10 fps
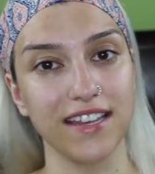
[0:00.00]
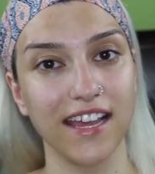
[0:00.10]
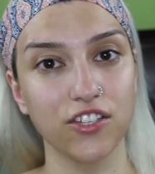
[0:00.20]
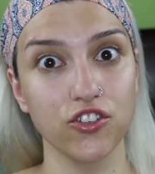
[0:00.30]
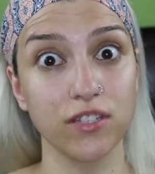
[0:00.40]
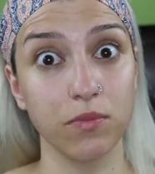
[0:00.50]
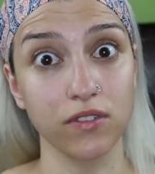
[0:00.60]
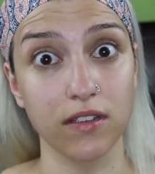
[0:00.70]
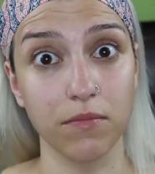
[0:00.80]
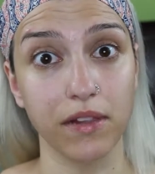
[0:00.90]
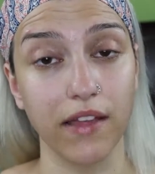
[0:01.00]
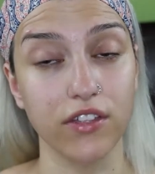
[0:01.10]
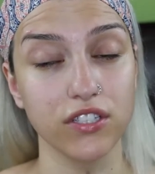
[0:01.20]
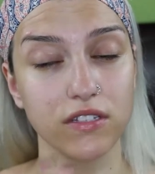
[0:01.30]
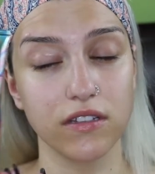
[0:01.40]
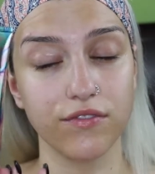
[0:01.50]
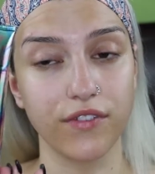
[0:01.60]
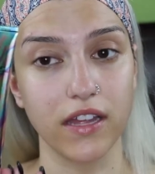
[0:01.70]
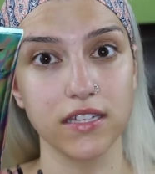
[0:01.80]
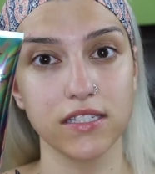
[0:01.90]
and next you're supposed to apply this to the
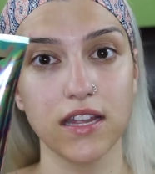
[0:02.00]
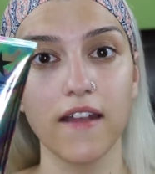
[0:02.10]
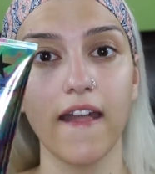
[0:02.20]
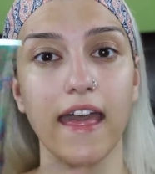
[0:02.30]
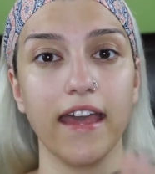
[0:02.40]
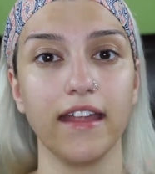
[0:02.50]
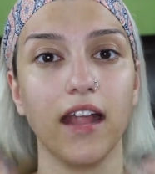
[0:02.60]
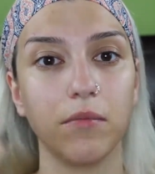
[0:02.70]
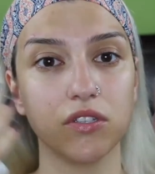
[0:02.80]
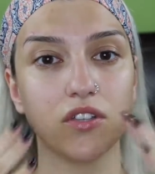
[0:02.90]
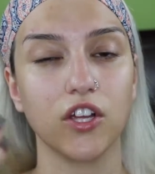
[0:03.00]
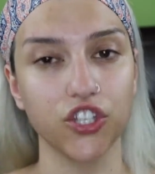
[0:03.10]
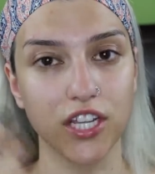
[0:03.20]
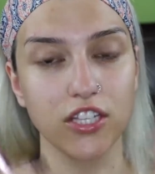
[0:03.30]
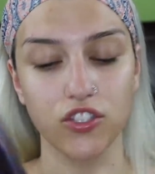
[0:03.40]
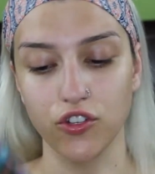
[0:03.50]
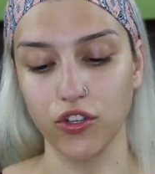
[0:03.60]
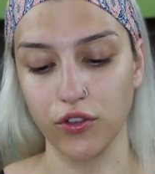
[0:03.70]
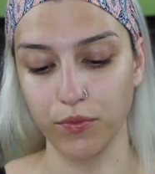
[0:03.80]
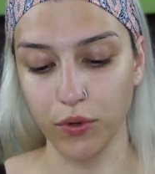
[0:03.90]
face and massage it in
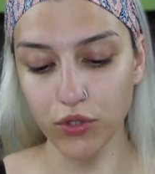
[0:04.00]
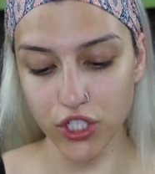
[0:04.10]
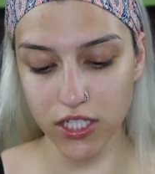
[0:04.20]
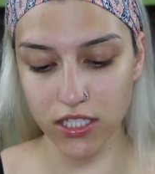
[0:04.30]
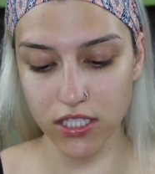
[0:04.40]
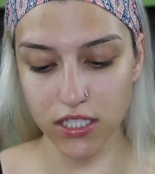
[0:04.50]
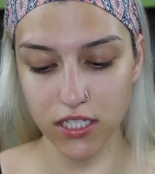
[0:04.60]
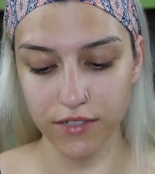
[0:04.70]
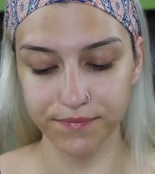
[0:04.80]
circular motions.